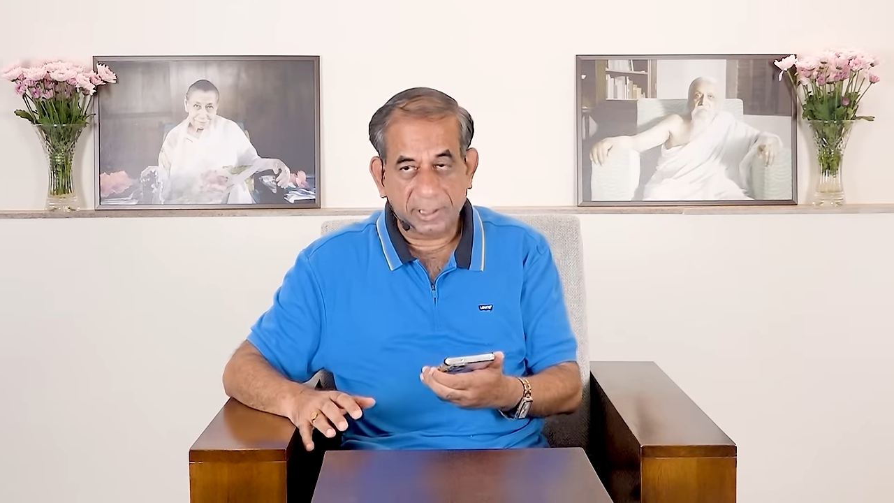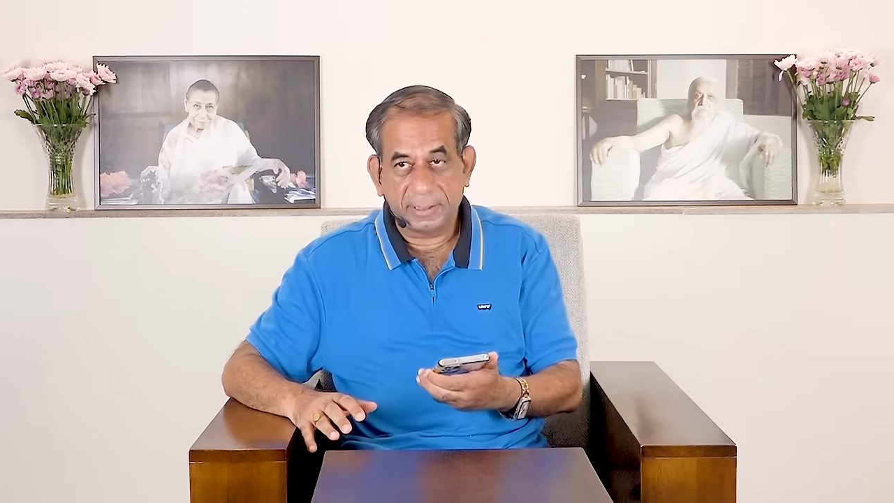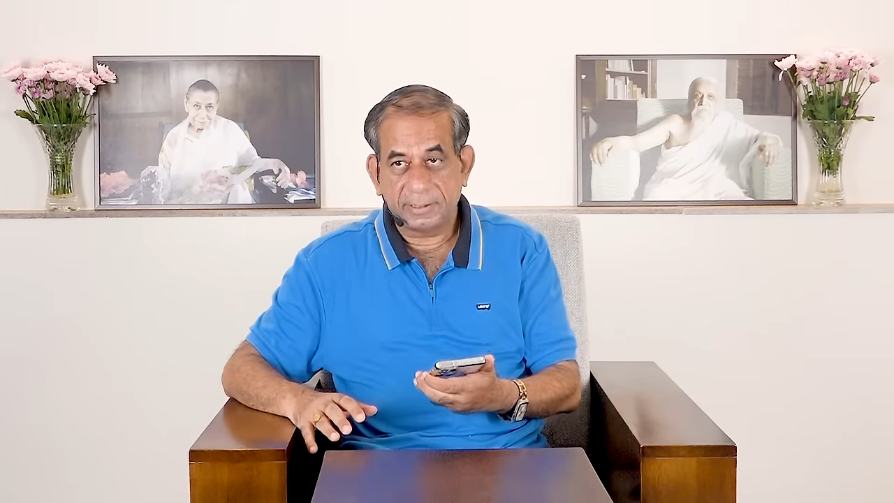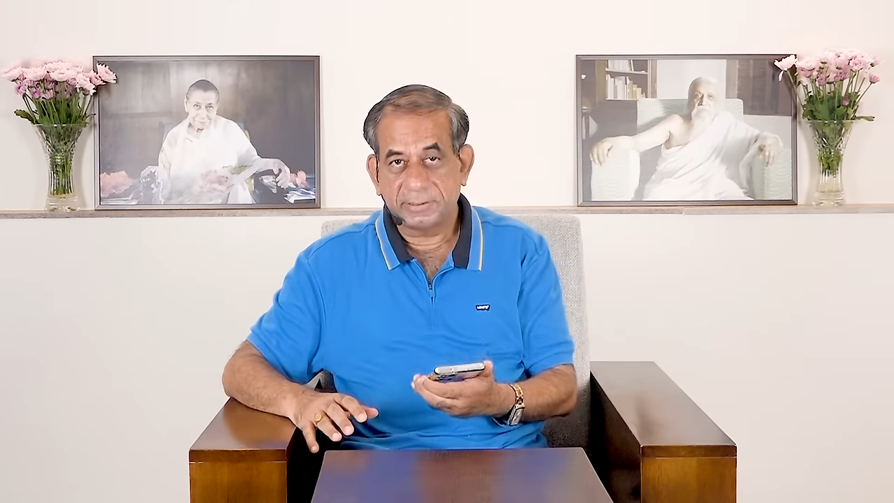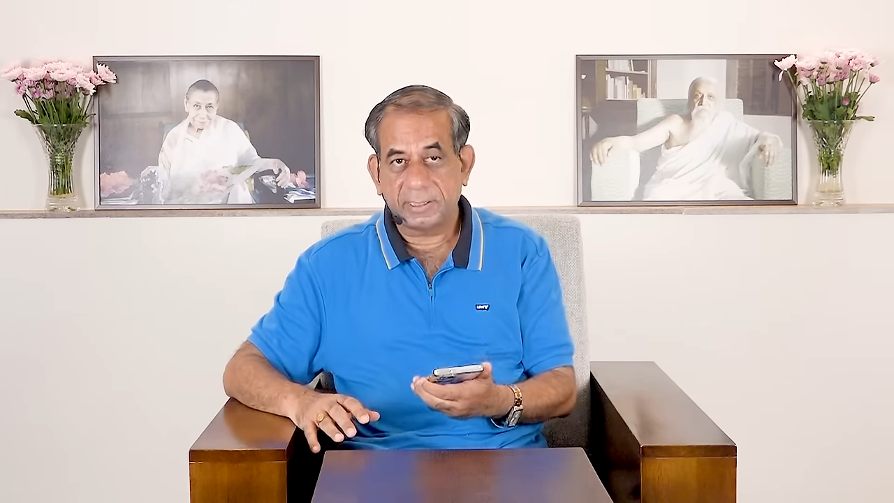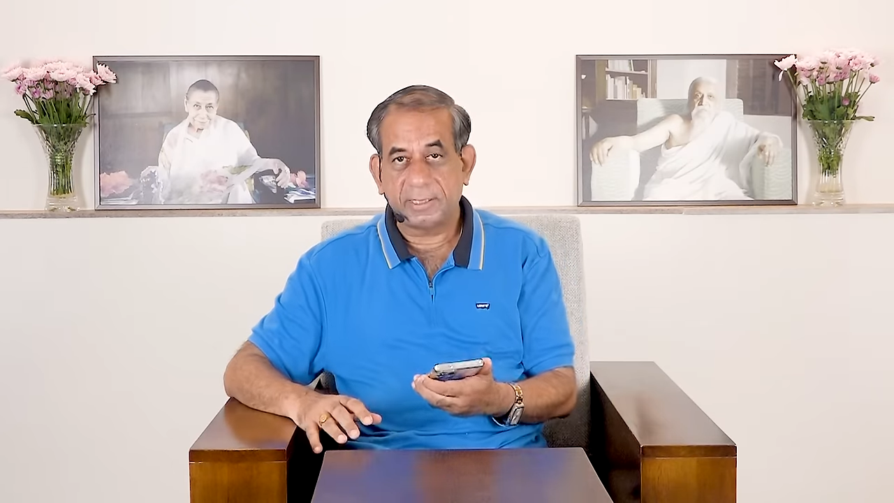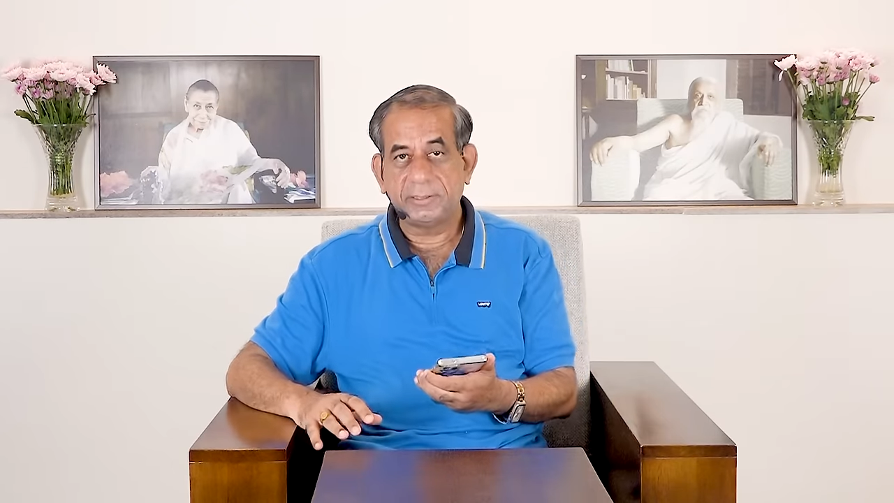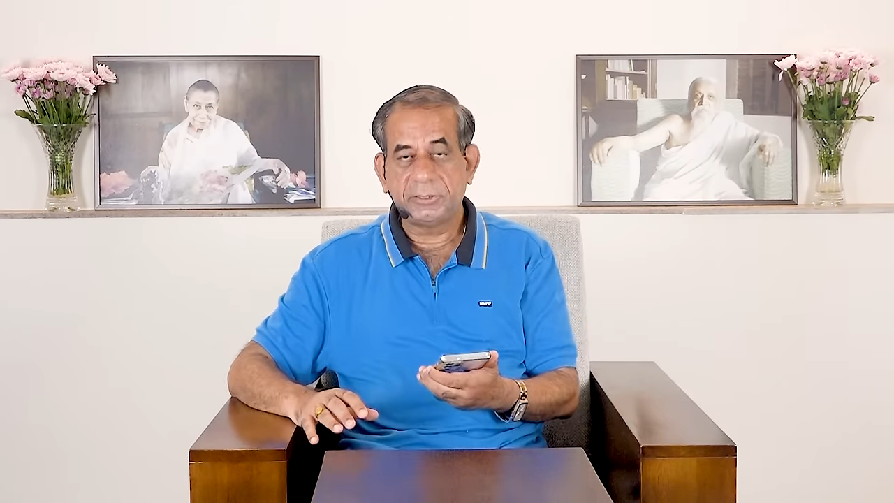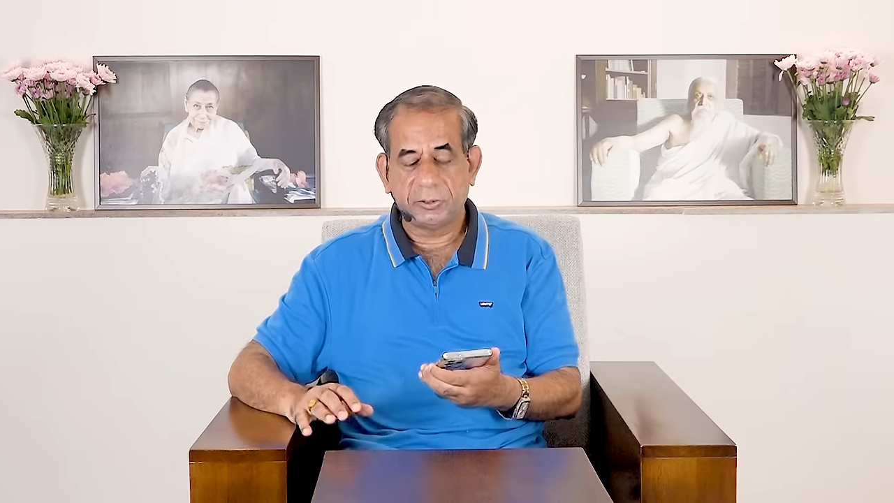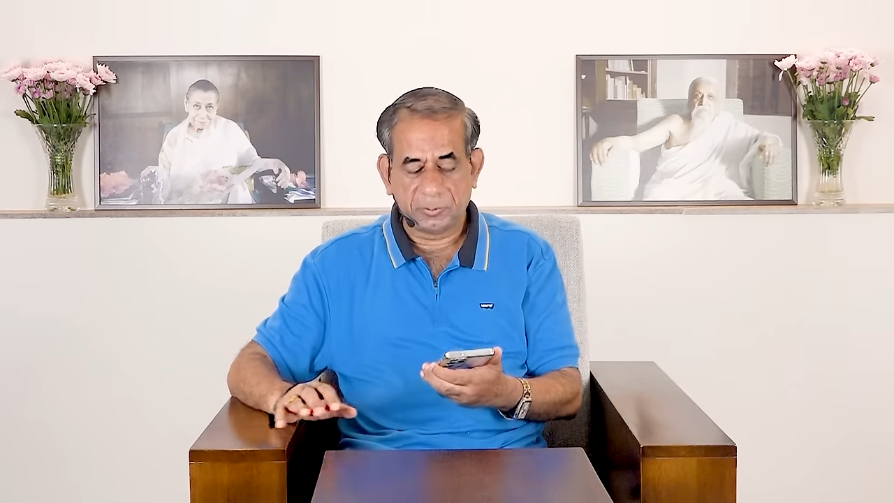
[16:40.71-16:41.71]

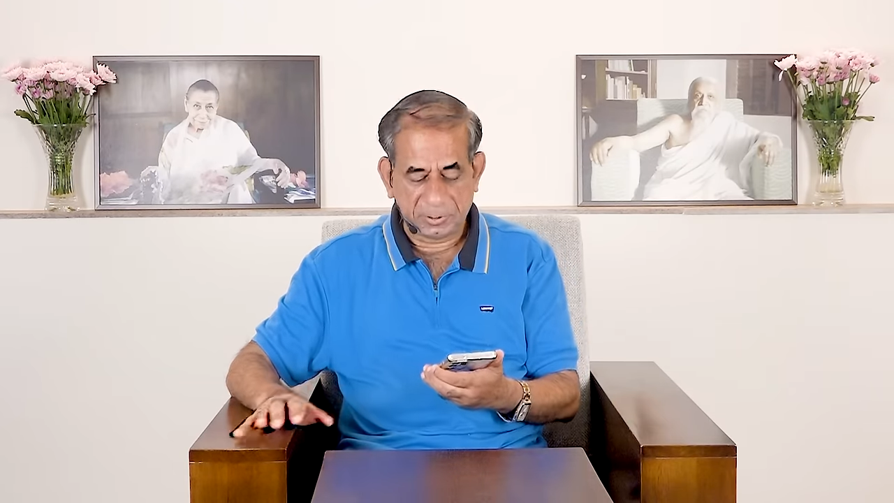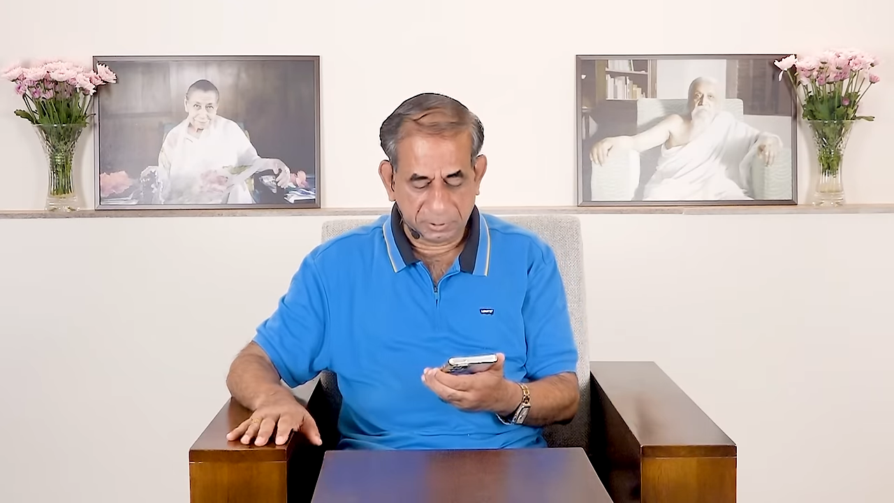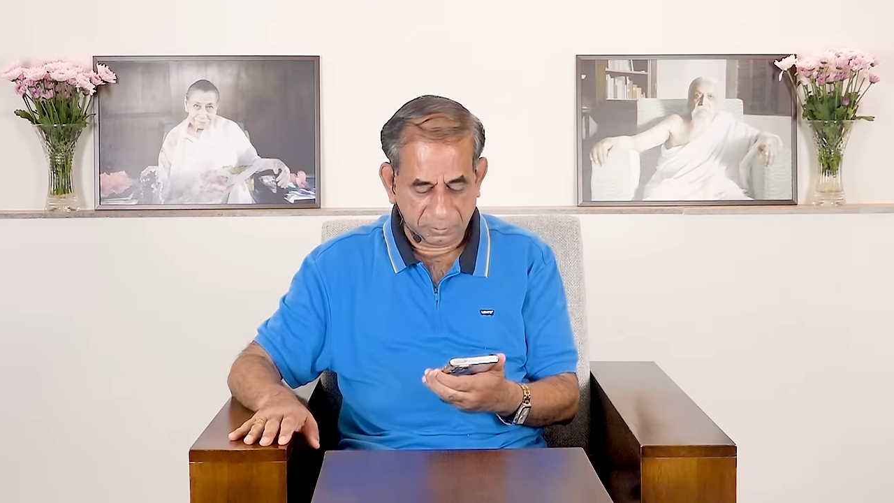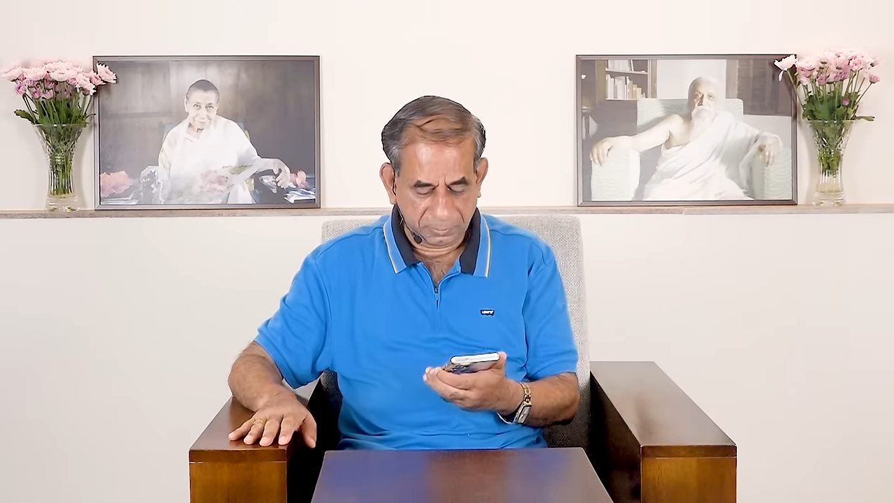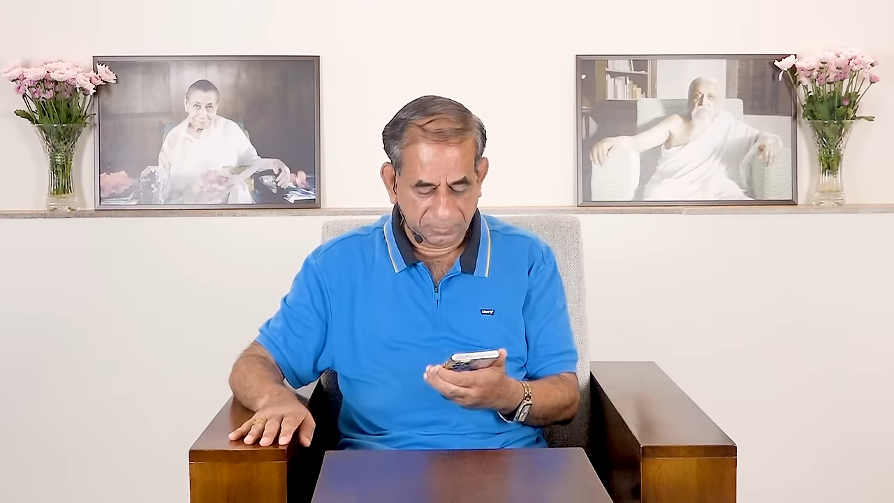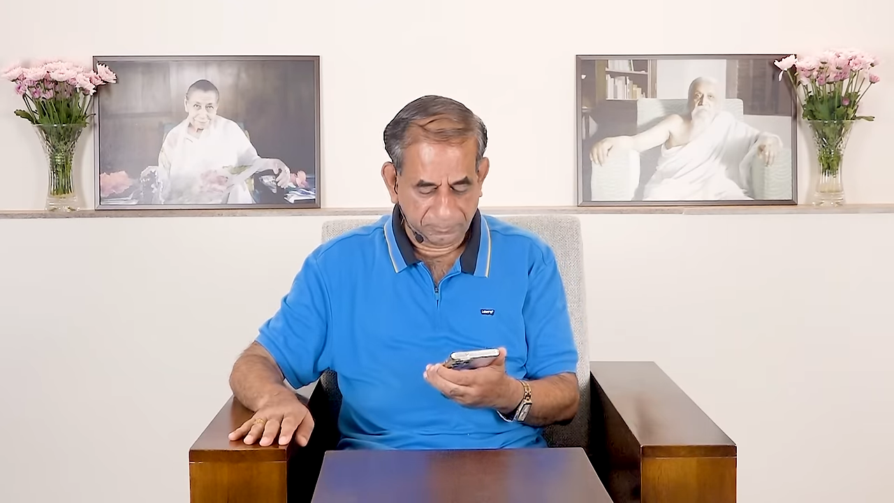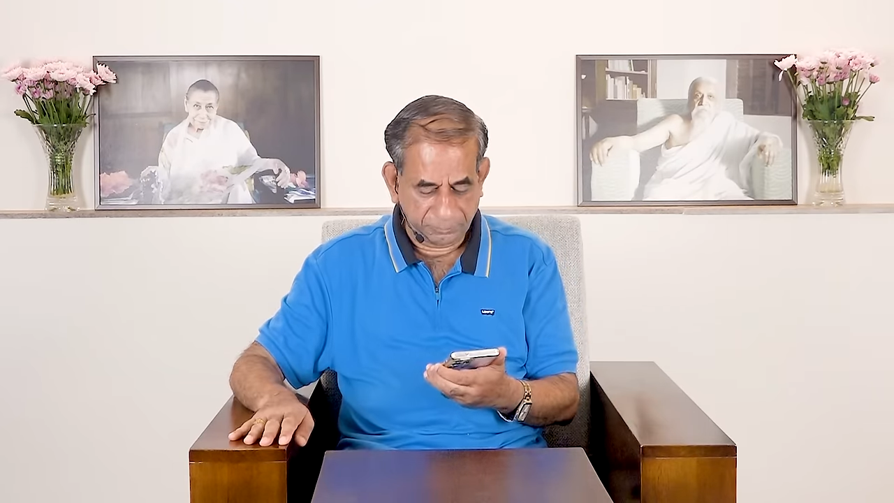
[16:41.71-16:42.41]
understand Sri Aurobindo?